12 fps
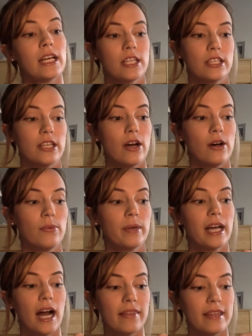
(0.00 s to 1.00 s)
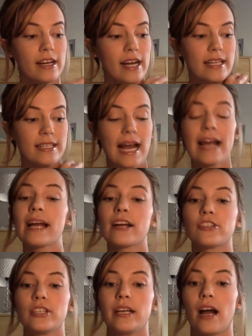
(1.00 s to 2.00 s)
So we got there, and Zach
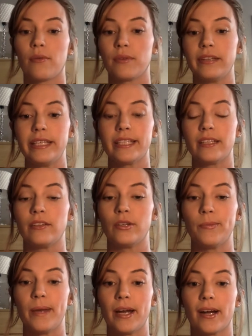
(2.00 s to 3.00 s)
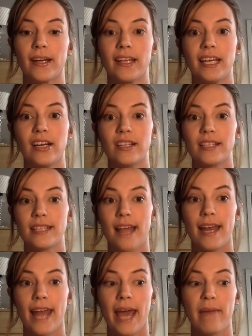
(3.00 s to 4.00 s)
actually got released a little bit early on
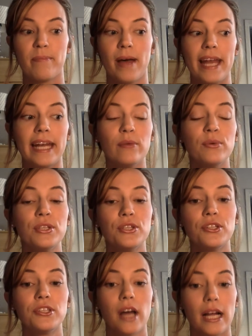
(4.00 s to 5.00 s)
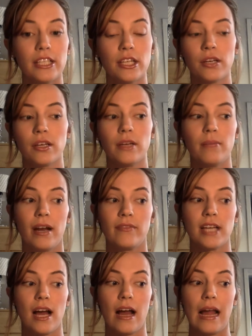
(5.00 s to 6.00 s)
Sunday, but it was such a good amount of
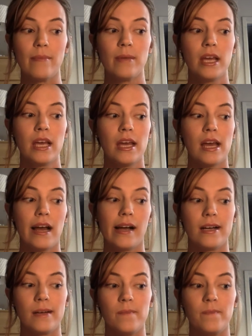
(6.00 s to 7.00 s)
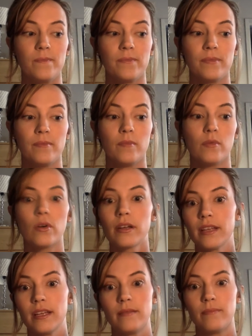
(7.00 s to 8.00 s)
time, more
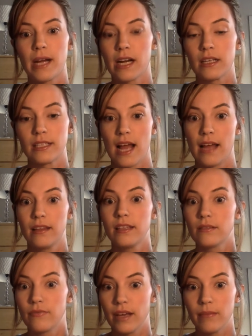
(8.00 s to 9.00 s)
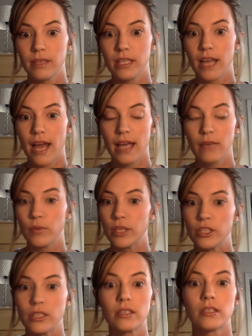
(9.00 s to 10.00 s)
than Paris Island's family day,
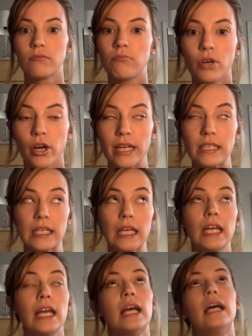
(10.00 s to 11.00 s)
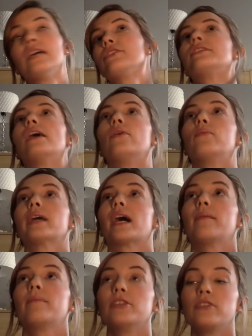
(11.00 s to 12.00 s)
which is crazy. So we
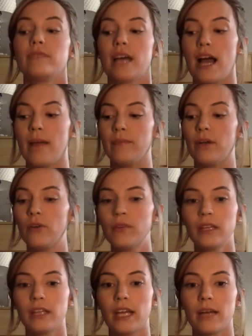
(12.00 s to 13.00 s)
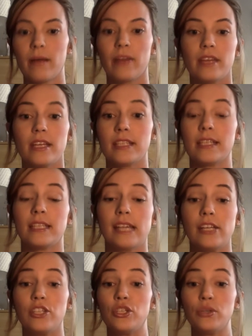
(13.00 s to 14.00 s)
got a bunch of time. The only thing about this is
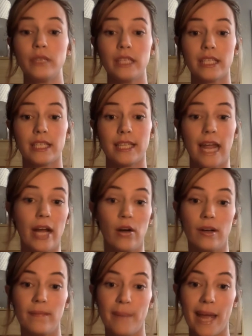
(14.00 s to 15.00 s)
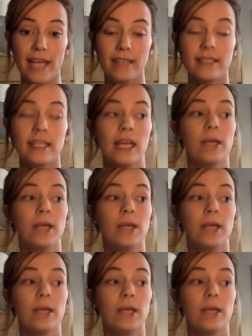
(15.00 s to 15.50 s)
they do need to stay on base.